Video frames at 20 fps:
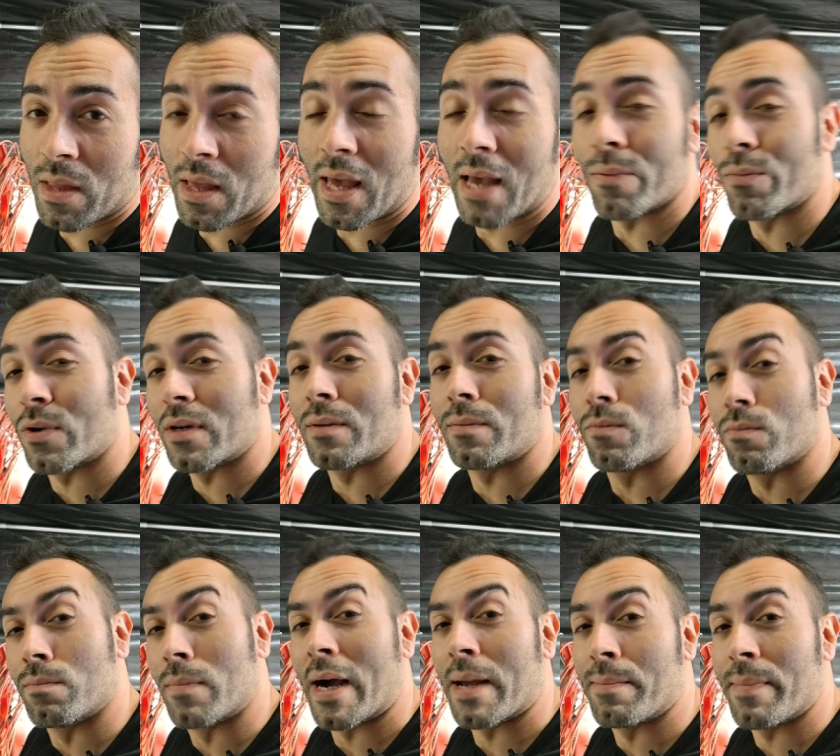and when
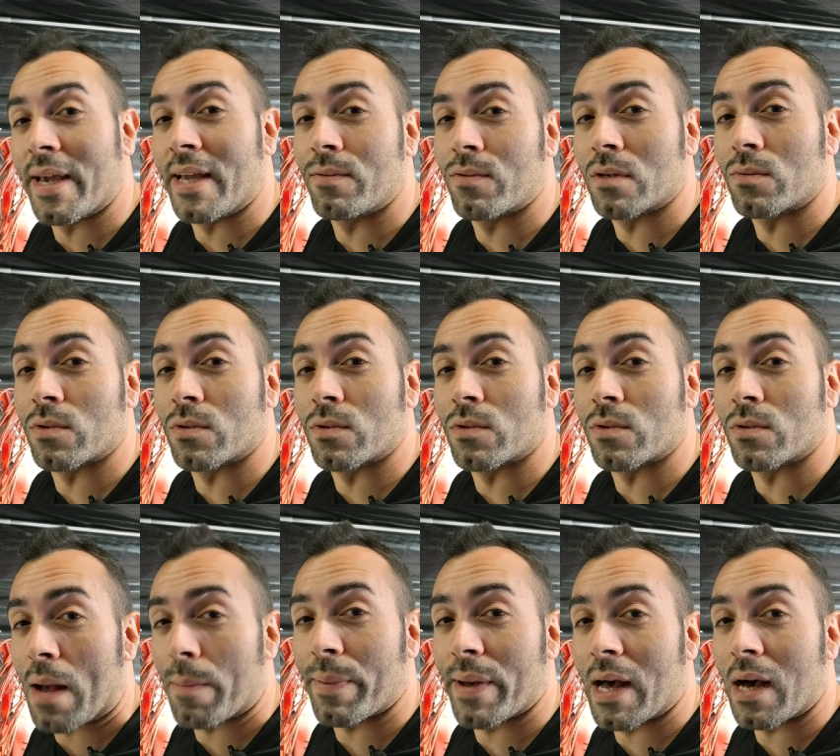my main one would
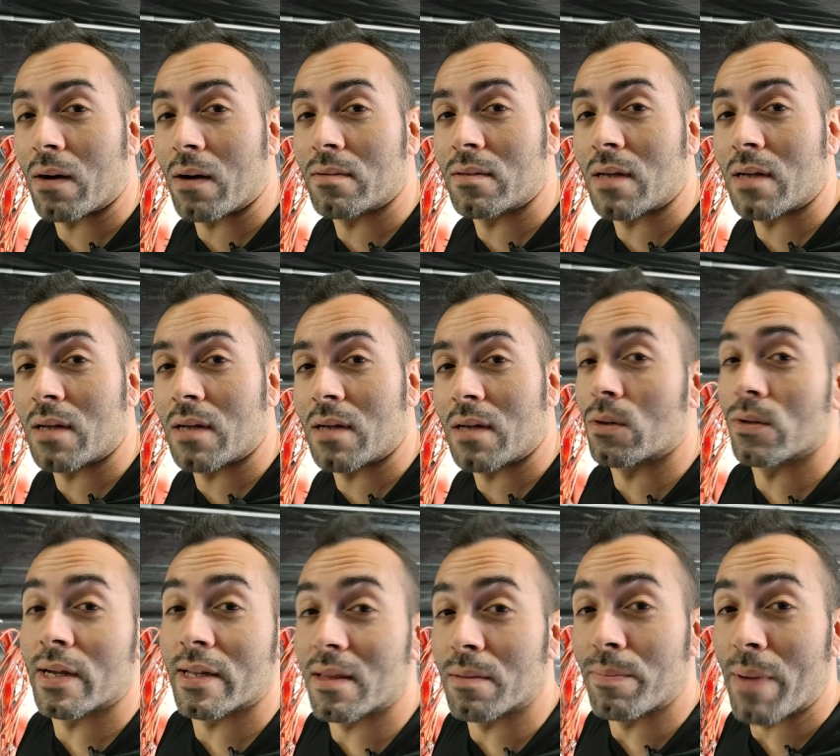crap out, I would go
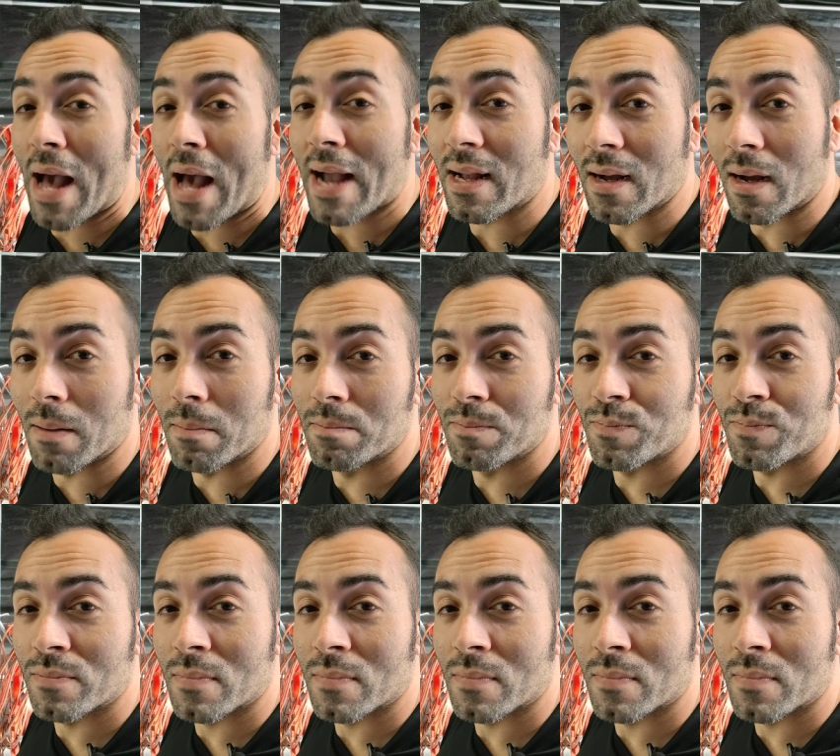get the backup.